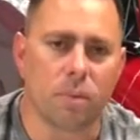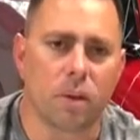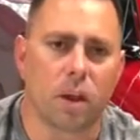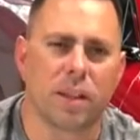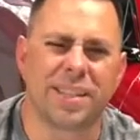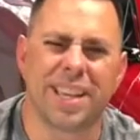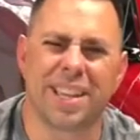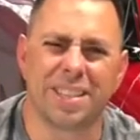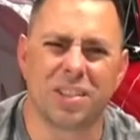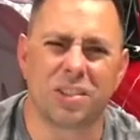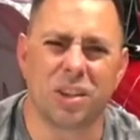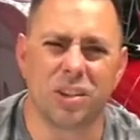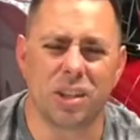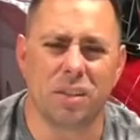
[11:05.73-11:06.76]
a Tesla
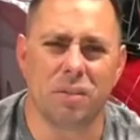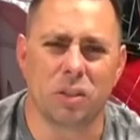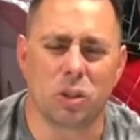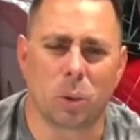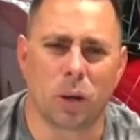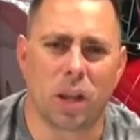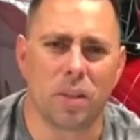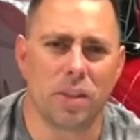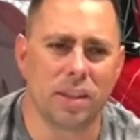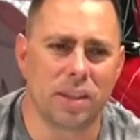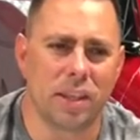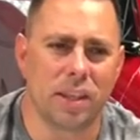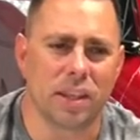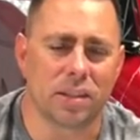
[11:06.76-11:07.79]
Search Inventory, I think
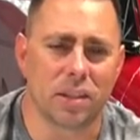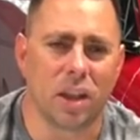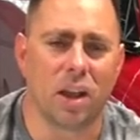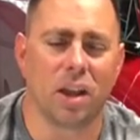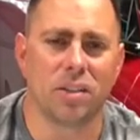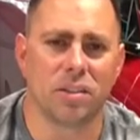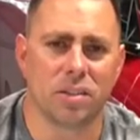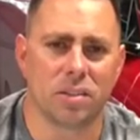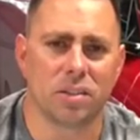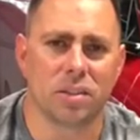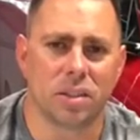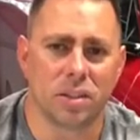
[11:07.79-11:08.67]
they get tons.